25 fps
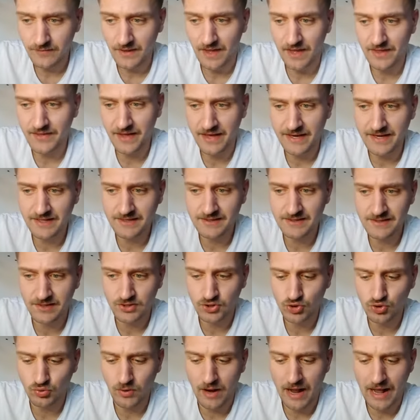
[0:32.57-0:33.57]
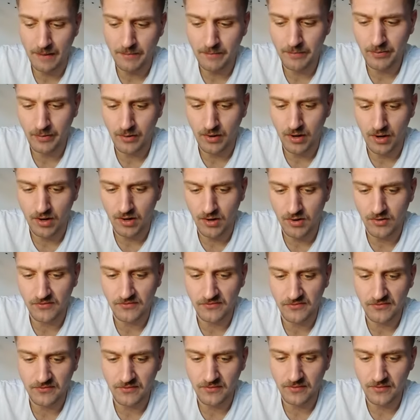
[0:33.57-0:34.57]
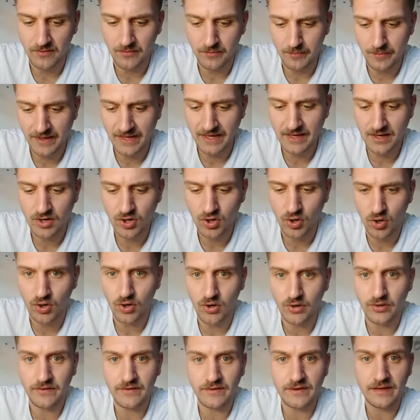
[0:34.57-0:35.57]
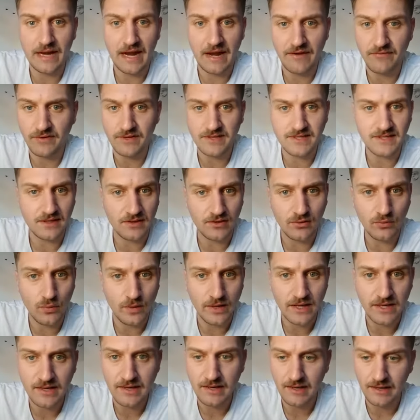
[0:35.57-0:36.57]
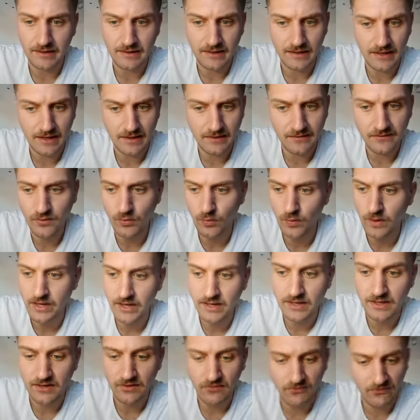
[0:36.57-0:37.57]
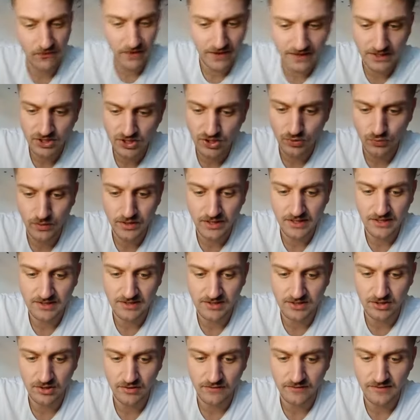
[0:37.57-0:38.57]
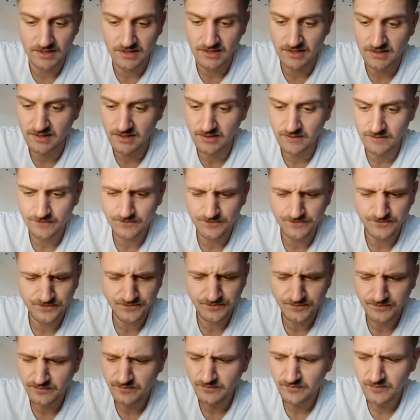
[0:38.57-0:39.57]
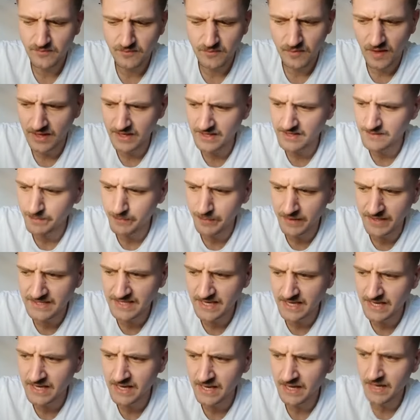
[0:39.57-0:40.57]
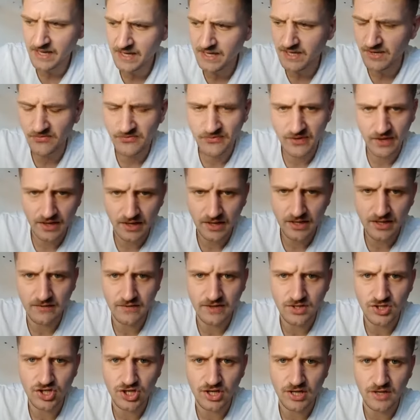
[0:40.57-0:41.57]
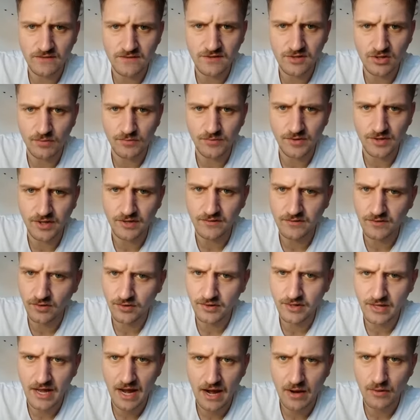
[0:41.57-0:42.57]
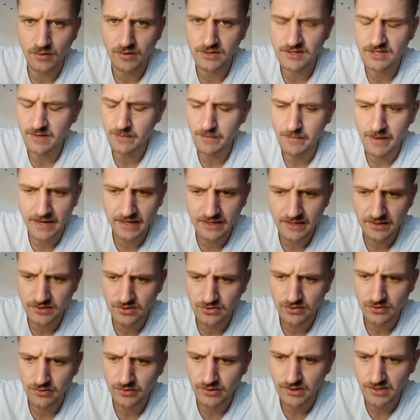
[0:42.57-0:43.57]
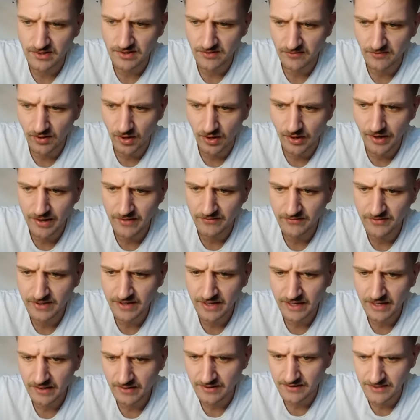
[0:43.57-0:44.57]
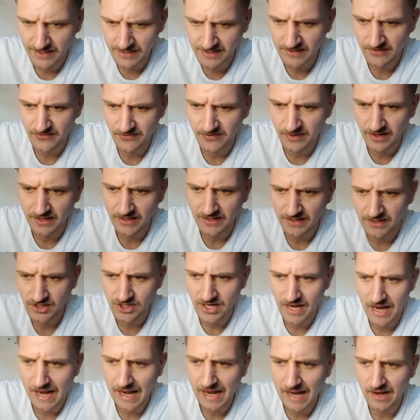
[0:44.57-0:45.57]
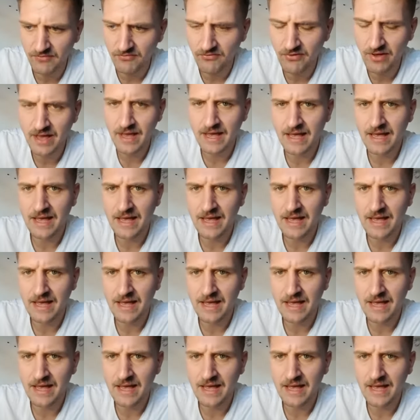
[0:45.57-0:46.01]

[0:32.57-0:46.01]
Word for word: And that is the trap of being caught every single week. At the end of a week, you finish a week of services. It's busy. You feel like you've achieved something. You've done the hours. You made it through. You survived because that's the feeling that you have.